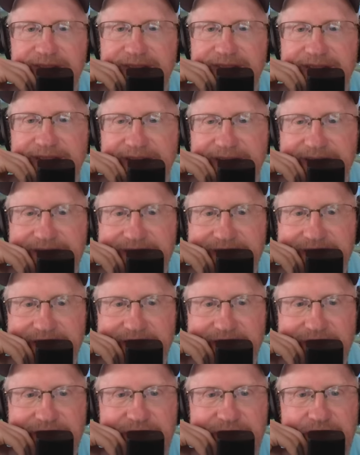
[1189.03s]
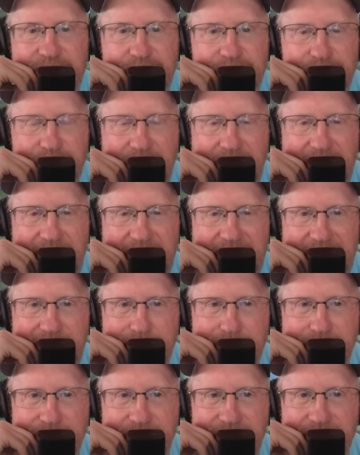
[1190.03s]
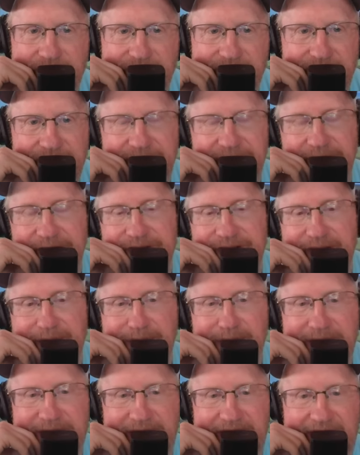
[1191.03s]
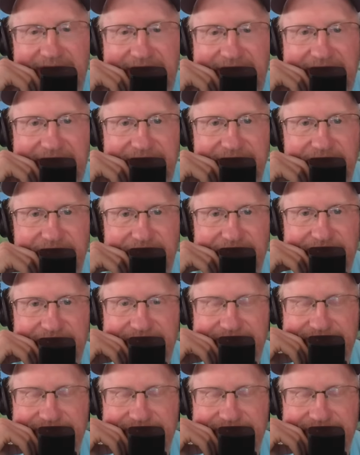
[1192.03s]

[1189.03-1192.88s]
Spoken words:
it does drag, but listen, I'm not going to hate on